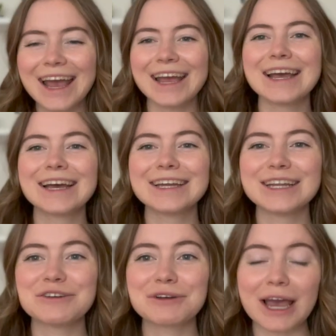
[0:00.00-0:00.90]
and
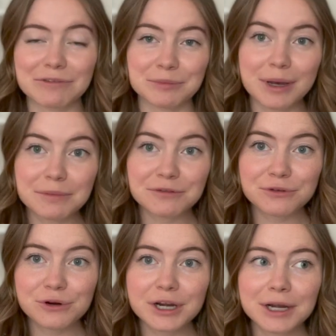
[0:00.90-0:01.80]
if we haven't met
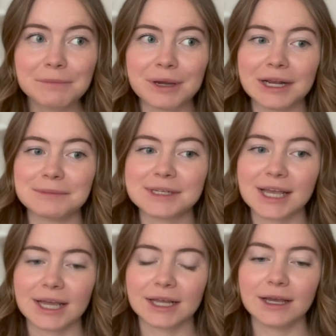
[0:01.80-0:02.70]
before, my name is
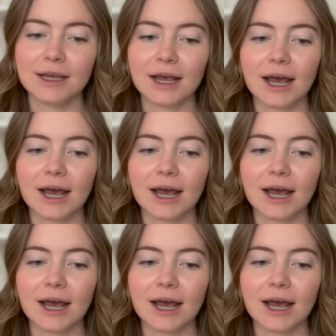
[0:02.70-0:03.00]
Hannah.